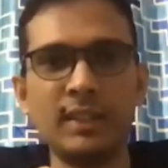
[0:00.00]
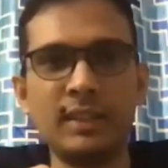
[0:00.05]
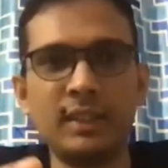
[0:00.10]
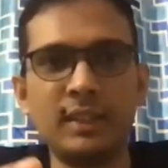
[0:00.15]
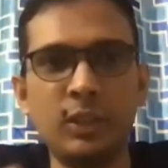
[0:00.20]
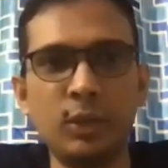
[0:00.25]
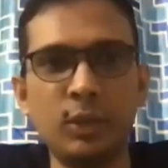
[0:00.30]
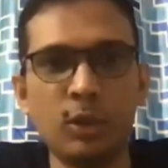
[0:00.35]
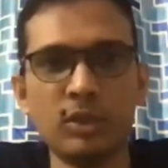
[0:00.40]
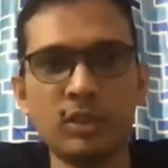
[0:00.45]

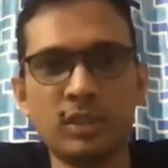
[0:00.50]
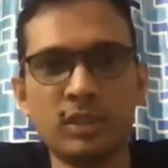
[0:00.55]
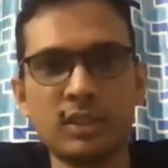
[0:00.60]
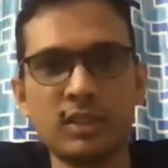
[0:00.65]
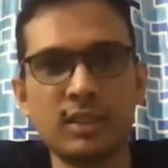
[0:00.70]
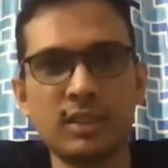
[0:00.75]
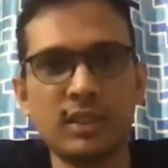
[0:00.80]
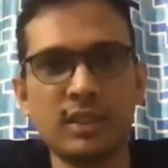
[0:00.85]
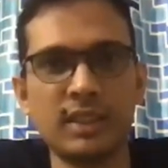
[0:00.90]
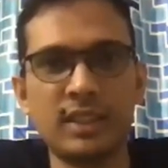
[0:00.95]

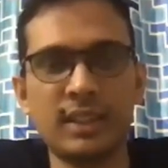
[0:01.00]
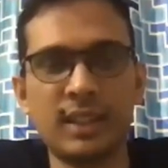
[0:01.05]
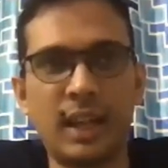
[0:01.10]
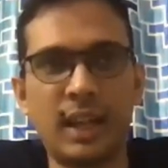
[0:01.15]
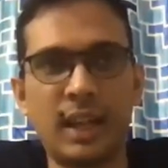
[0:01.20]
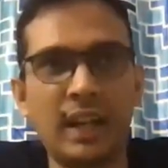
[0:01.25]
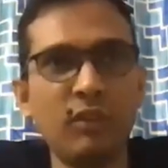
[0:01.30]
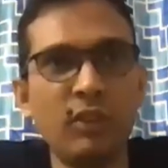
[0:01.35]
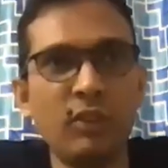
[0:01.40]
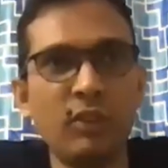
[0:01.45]
those,
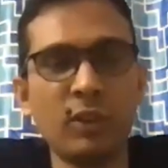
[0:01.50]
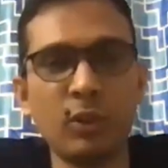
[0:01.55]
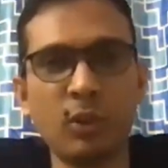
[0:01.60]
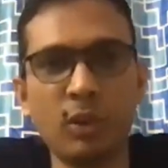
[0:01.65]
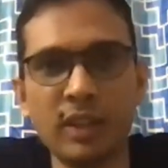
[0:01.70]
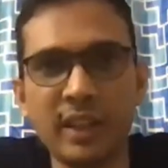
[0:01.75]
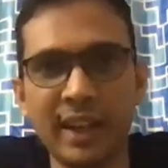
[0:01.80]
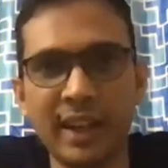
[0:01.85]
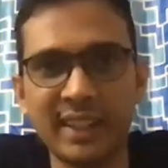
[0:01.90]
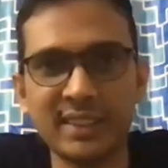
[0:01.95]
and we were
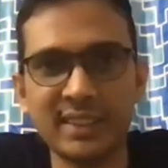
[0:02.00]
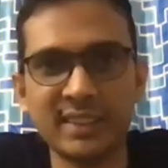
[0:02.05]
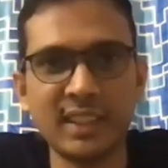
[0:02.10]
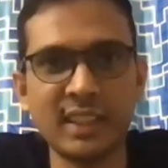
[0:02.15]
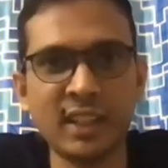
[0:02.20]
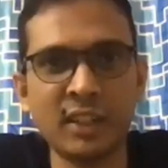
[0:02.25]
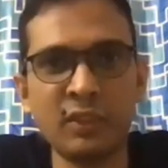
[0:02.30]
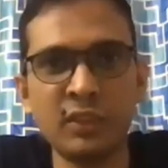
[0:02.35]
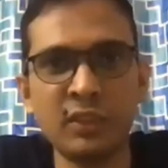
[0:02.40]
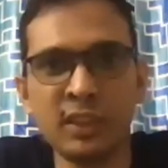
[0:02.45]
not
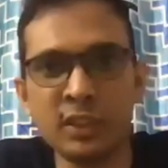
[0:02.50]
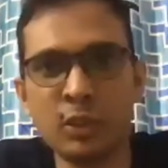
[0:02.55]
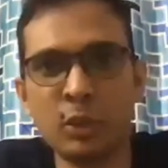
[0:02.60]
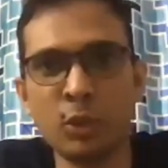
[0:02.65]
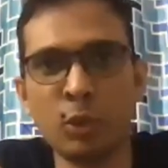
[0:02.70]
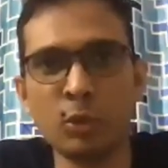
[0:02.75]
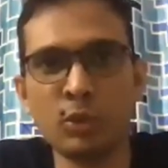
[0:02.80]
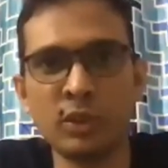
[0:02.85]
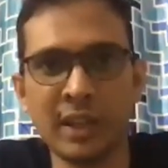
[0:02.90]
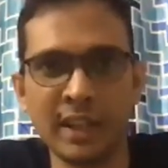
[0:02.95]
excited with the
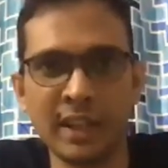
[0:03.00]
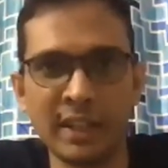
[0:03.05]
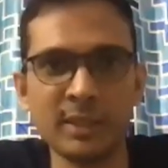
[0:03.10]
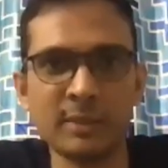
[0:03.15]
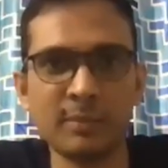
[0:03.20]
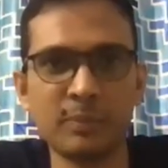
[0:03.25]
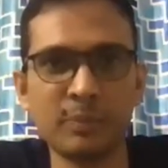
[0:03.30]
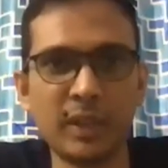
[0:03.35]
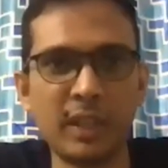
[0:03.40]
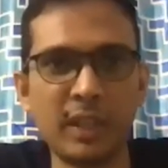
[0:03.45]
growth rate.
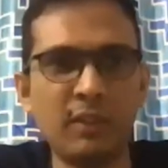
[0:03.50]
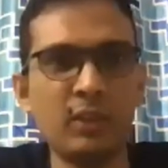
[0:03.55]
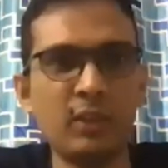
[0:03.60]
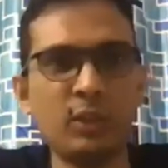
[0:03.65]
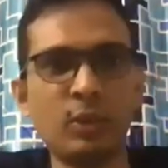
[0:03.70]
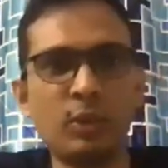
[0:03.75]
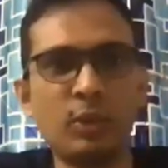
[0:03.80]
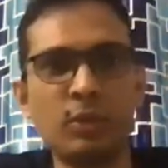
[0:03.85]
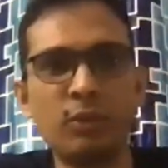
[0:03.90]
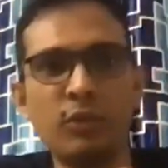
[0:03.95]
Even
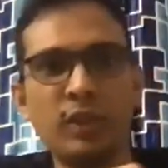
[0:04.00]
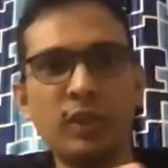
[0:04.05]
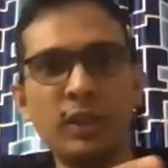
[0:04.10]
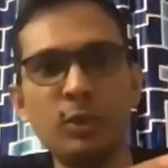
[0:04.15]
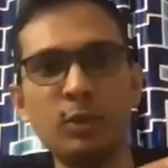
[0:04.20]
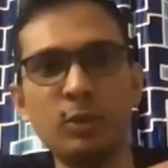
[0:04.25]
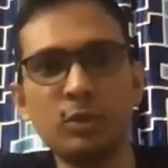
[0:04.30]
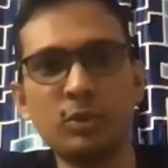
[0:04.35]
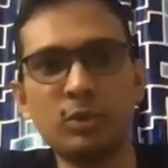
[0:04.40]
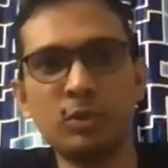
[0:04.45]
though we
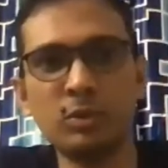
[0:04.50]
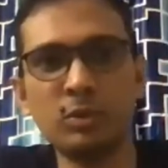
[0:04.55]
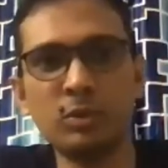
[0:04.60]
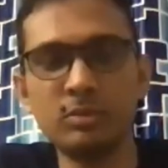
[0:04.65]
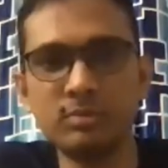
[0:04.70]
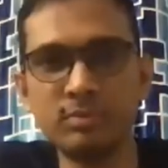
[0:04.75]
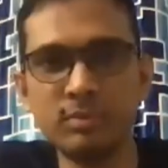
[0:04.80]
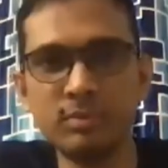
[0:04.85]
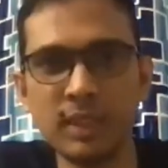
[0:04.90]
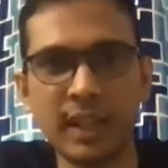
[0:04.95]
used
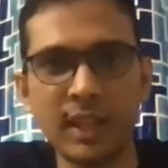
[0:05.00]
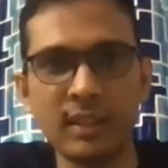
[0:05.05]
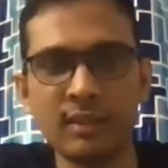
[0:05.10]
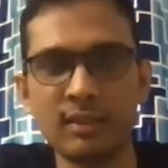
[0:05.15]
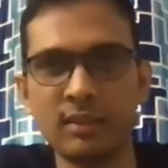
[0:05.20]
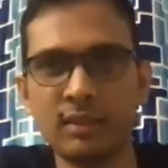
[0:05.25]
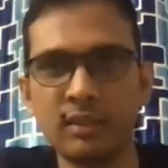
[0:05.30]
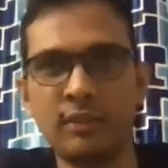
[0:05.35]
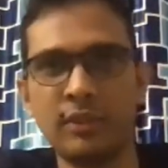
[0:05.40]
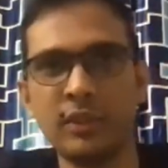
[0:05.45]
to
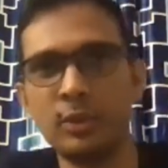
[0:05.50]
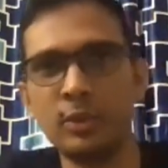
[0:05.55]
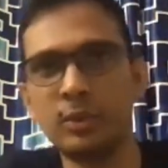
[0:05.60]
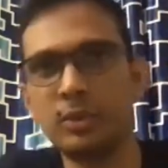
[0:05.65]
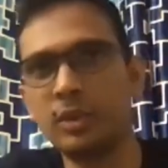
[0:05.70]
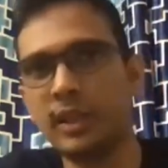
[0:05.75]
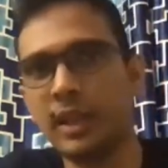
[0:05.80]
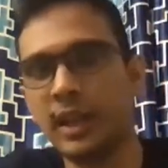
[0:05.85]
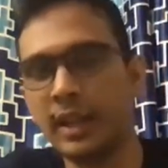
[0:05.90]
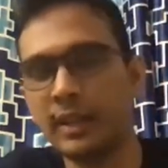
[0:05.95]

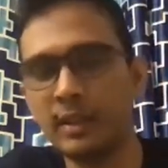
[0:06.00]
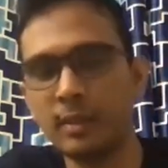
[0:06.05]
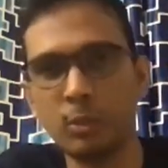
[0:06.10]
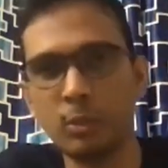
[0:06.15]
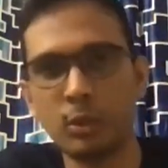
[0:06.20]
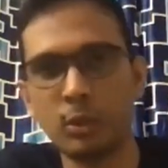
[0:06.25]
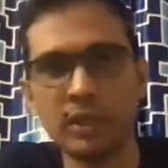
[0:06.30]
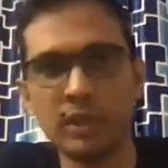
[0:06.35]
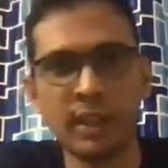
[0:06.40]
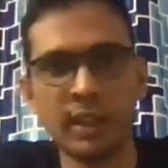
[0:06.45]
get
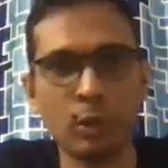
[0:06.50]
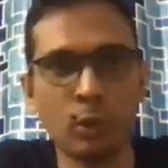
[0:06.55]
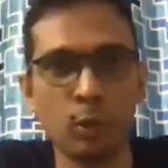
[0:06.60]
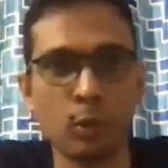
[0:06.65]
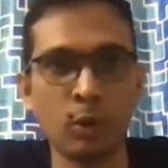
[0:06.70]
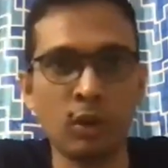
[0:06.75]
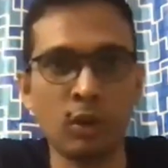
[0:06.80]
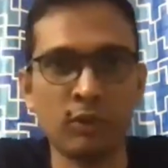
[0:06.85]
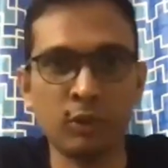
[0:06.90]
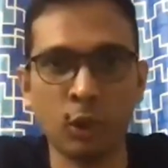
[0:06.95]
more than 1
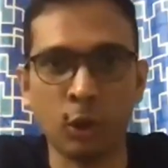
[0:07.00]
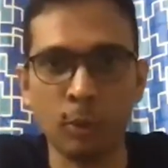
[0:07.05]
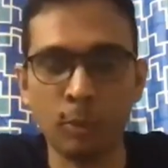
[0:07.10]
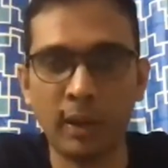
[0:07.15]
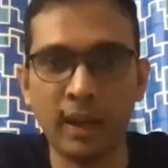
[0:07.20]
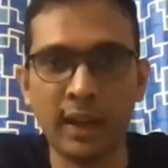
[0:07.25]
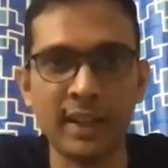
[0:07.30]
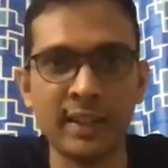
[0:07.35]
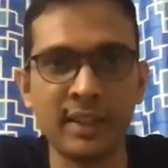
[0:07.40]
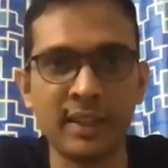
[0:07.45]
crore of top
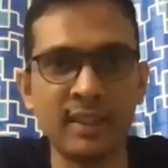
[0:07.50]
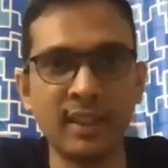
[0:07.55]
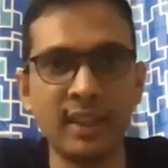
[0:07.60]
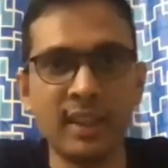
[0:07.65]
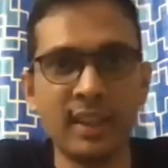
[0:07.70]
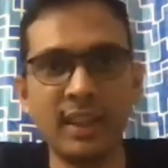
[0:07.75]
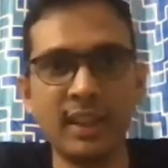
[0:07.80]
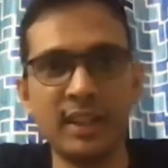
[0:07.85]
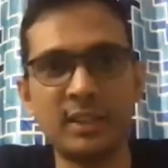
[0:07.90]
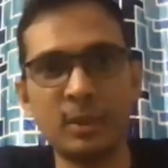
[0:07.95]
line,
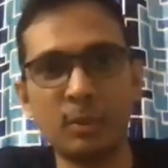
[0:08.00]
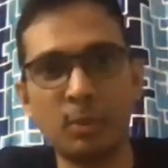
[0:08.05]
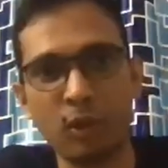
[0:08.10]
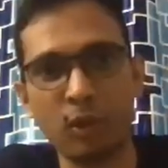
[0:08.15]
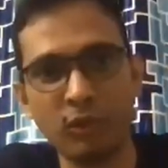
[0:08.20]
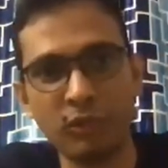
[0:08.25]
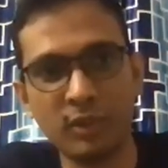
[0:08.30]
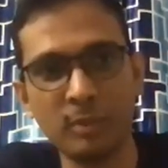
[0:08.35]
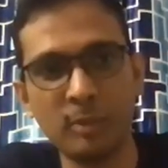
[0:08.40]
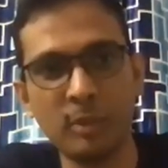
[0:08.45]
it's a
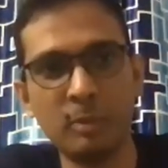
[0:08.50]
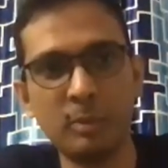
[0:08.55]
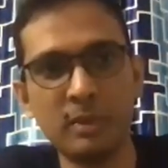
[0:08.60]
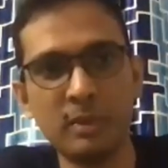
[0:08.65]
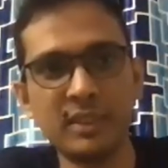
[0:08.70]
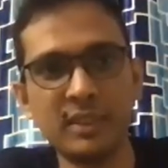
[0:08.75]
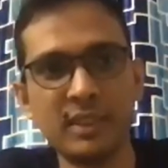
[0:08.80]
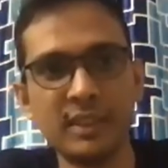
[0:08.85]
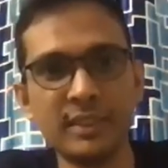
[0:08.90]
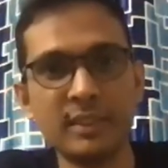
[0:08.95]
profitable
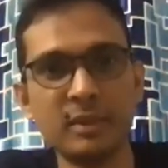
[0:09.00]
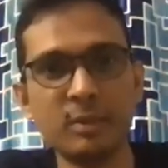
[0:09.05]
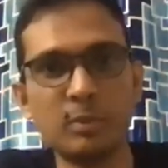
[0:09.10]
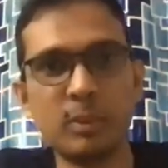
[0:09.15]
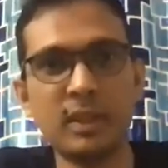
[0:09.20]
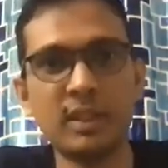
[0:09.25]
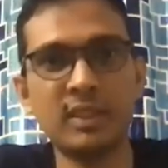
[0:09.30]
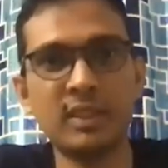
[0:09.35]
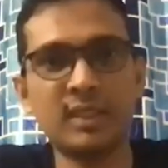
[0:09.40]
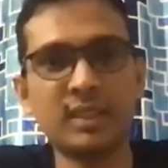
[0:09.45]
business,
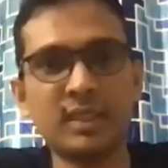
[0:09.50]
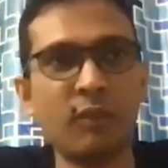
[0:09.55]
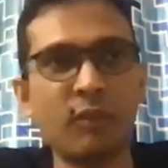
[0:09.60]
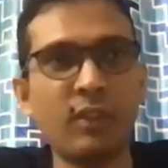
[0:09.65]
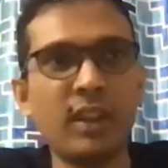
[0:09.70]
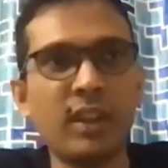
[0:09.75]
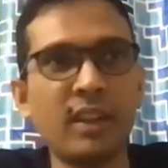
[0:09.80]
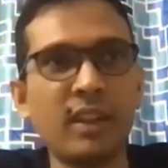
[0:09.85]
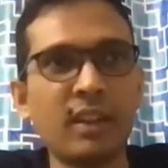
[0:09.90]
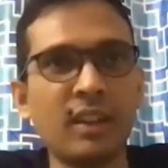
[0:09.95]
but
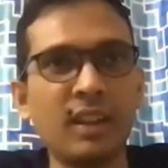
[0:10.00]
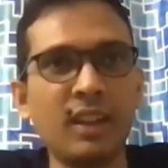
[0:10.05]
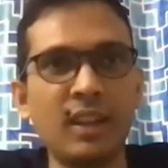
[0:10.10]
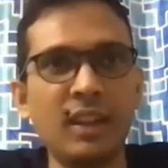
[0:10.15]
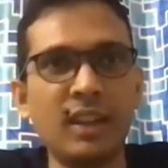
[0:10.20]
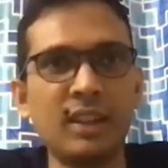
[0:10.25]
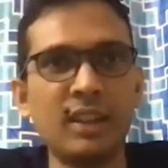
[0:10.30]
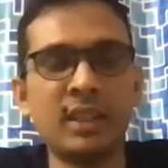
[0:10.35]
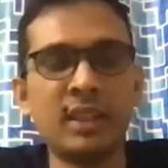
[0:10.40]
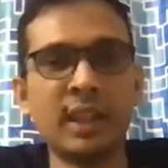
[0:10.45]
somewhere
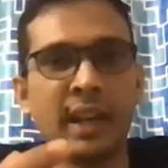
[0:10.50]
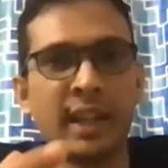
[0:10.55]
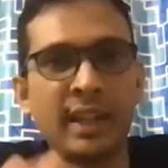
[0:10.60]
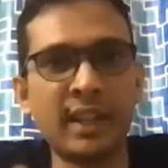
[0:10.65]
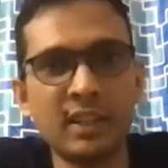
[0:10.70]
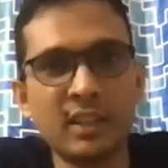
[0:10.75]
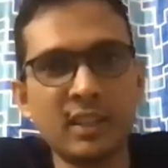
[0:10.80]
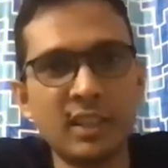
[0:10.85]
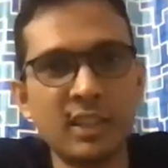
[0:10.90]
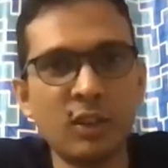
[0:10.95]
the
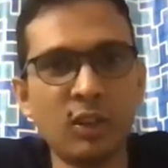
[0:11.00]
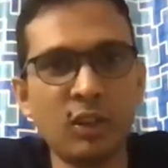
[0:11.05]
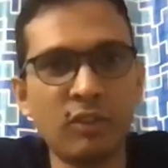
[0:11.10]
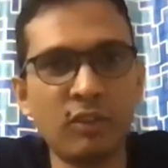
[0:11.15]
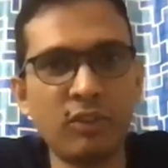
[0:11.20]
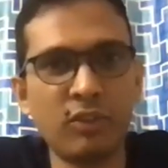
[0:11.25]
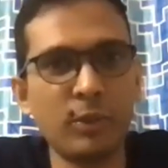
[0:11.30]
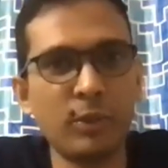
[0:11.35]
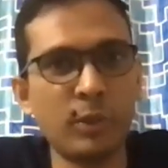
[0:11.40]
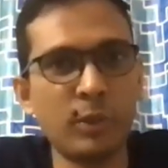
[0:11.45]
energy
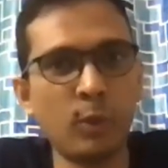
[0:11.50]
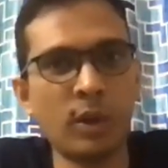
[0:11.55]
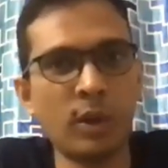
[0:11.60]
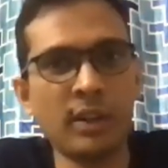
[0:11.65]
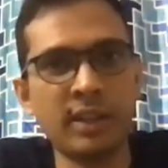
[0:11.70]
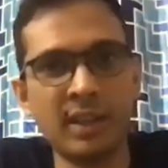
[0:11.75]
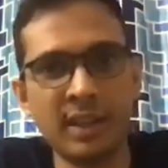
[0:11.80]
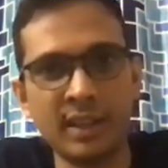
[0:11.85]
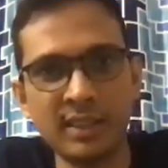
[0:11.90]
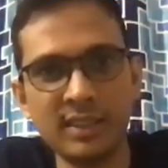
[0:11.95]
of you are
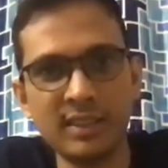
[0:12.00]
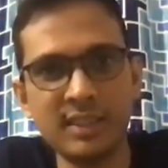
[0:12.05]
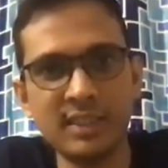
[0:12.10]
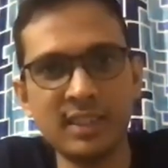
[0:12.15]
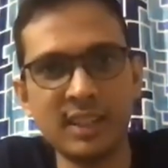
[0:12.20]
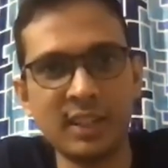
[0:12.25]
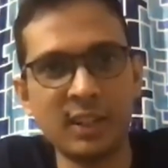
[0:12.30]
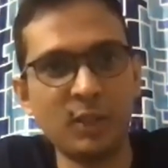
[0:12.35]
young and I